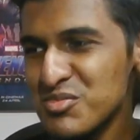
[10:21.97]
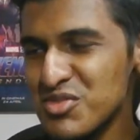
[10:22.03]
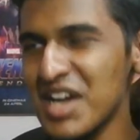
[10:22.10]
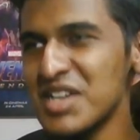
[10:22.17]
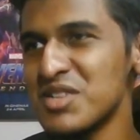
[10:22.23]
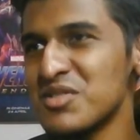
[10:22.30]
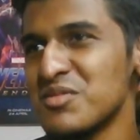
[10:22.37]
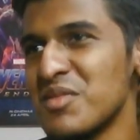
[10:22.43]

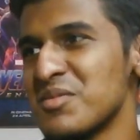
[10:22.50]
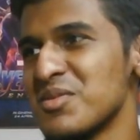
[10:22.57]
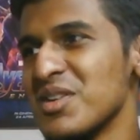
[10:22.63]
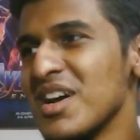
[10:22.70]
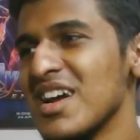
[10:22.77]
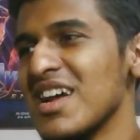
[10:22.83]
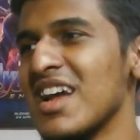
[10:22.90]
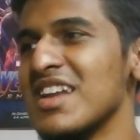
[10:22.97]
trying to remember
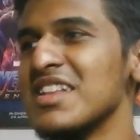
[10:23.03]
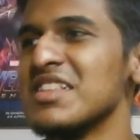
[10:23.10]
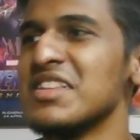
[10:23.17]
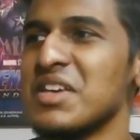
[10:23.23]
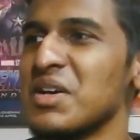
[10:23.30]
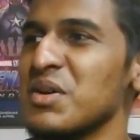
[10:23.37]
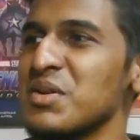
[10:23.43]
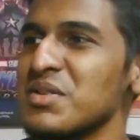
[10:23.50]

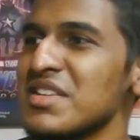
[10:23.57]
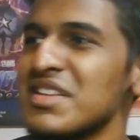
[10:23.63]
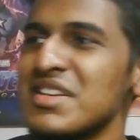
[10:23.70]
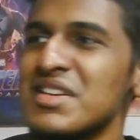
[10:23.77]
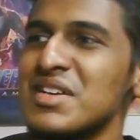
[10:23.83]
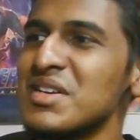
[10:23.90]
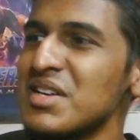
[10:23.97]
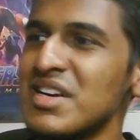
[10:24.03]
anything else.
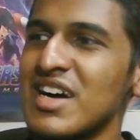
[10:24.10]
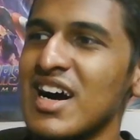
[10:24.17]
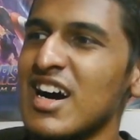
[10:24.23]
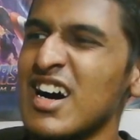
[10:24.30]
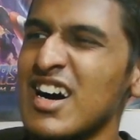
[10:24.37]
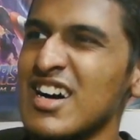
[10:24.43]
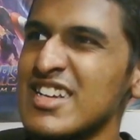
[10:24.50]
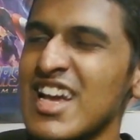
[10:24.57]

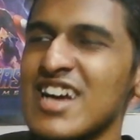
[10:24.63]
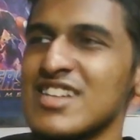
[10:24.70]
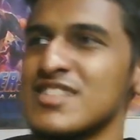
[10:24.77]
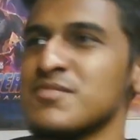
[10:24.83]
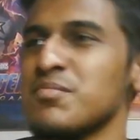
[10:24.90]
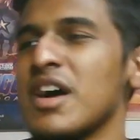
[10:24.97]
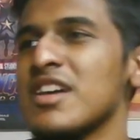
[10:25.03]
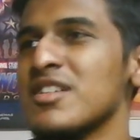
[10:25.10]
Yeah,
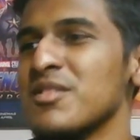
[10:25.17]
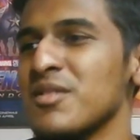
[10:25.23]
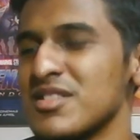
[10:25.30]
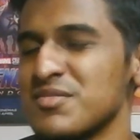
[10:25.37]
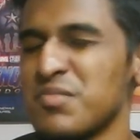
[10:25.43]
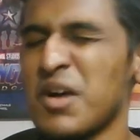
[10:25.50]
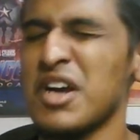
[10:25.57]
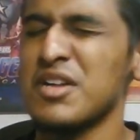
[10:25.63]
Spider
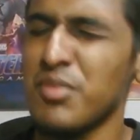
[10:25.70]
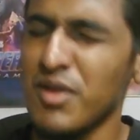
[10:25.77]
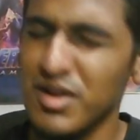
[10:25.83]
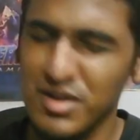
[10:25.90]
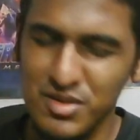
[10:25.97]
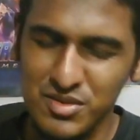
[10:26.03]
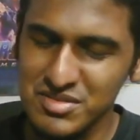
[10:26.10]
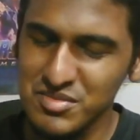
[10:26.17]

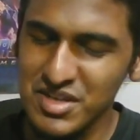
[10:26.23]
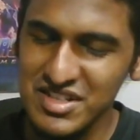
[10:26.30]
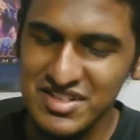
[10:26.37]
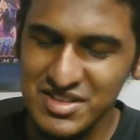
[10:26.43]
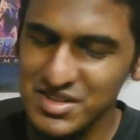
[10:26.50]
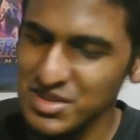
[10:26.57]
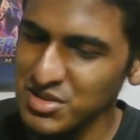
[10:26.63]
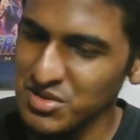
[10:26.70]
Punk was
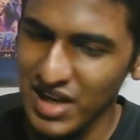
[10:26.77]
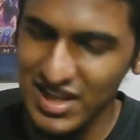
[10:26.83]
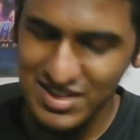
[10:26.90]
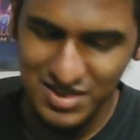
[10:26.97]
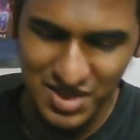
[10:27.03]
amazing too.